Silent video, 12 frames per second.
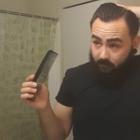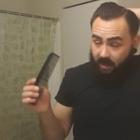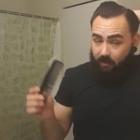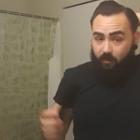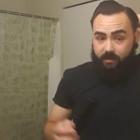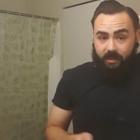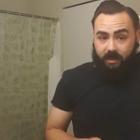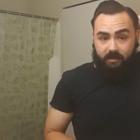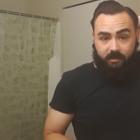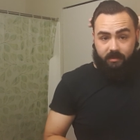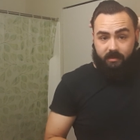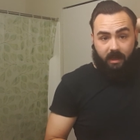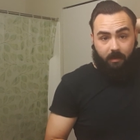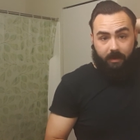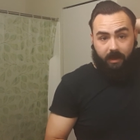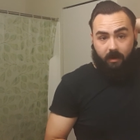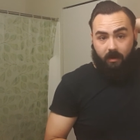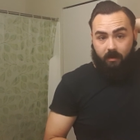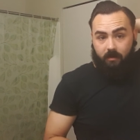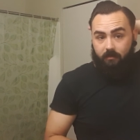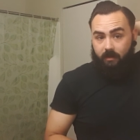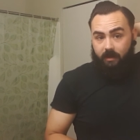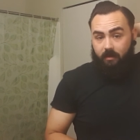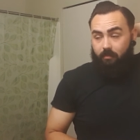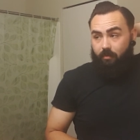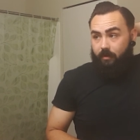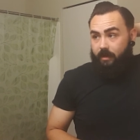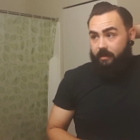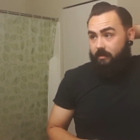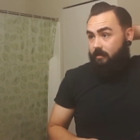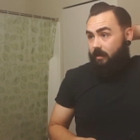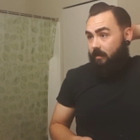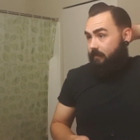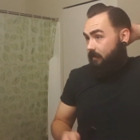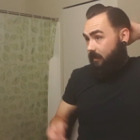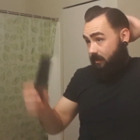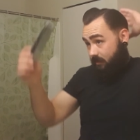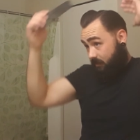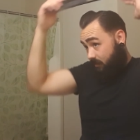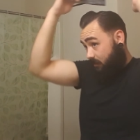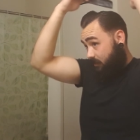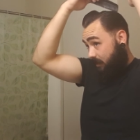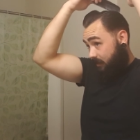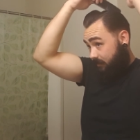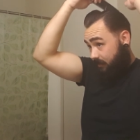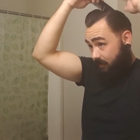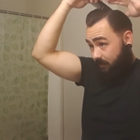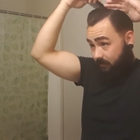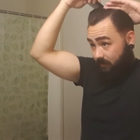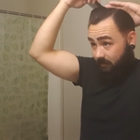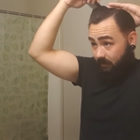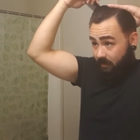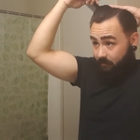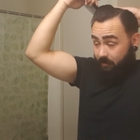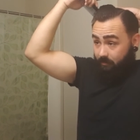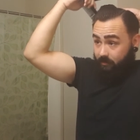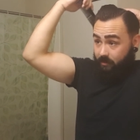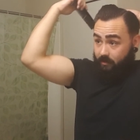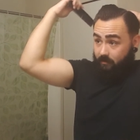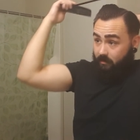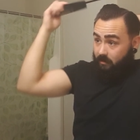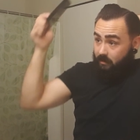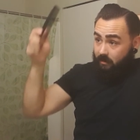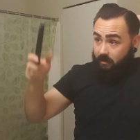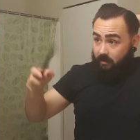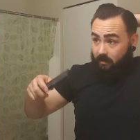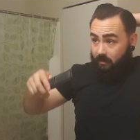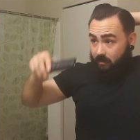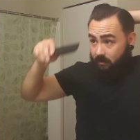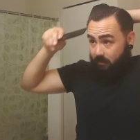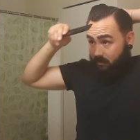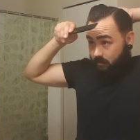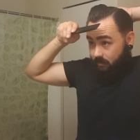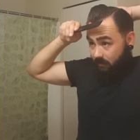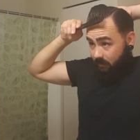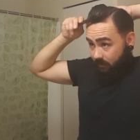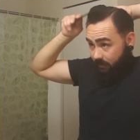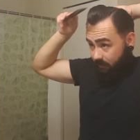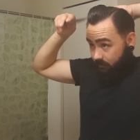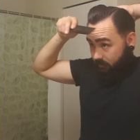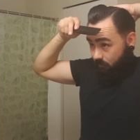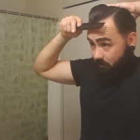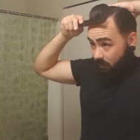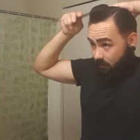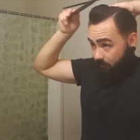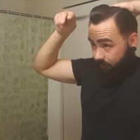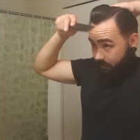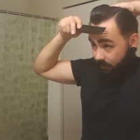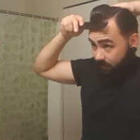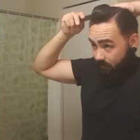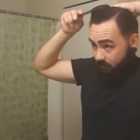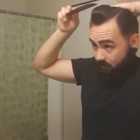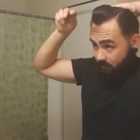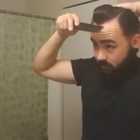I wish I could just style my hair like a breeze, like fucking 10 seconds, like a lot of people do. My hair's so complicated.